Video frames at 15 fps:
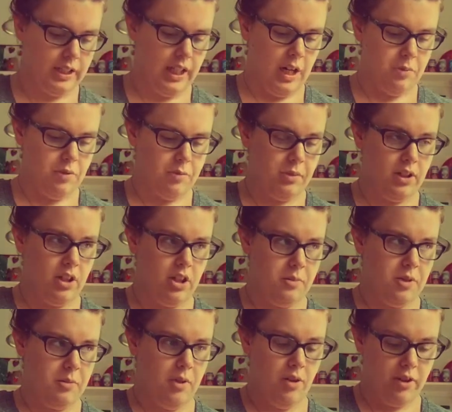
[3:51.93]
that one with
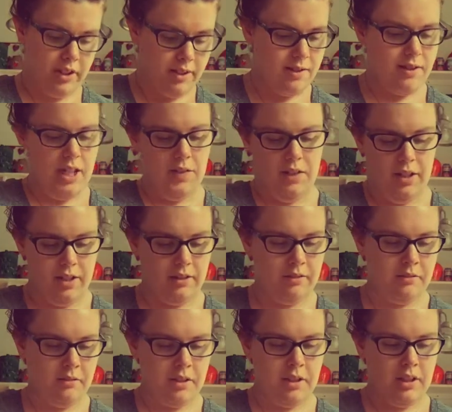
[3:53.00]
almond milk and stevia,
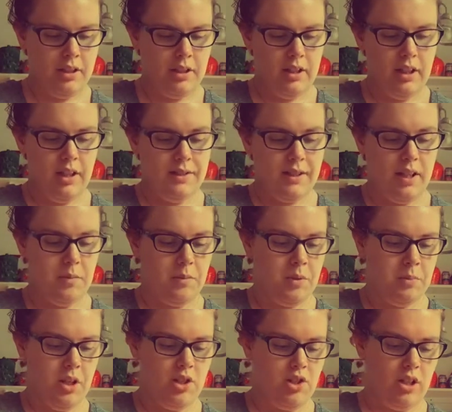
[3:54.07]
as I've been
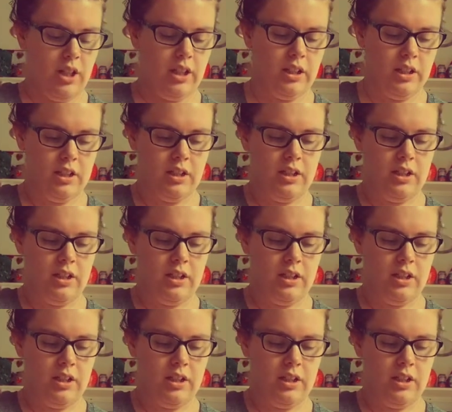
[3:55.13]
mentioning.